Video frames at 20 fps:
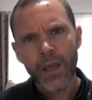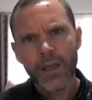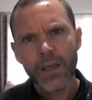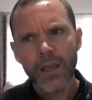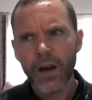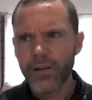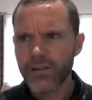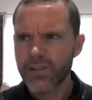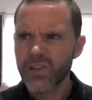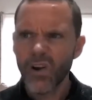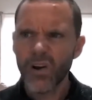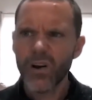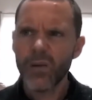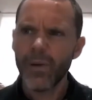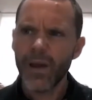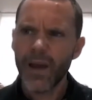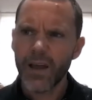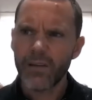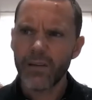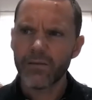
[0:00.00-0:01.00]
you know, it's not
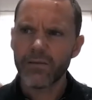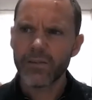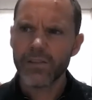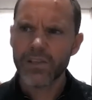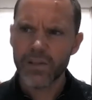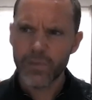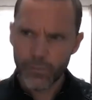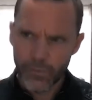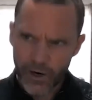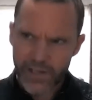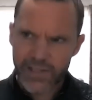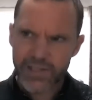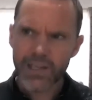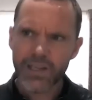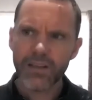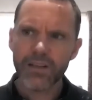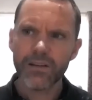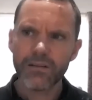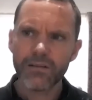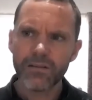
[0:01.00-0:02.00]
about
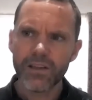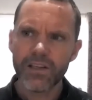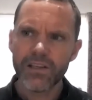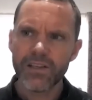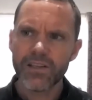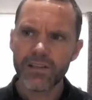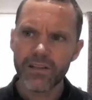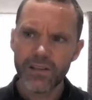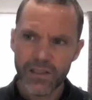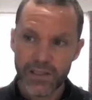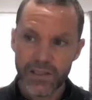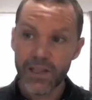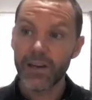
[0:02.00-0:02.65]
suppressing this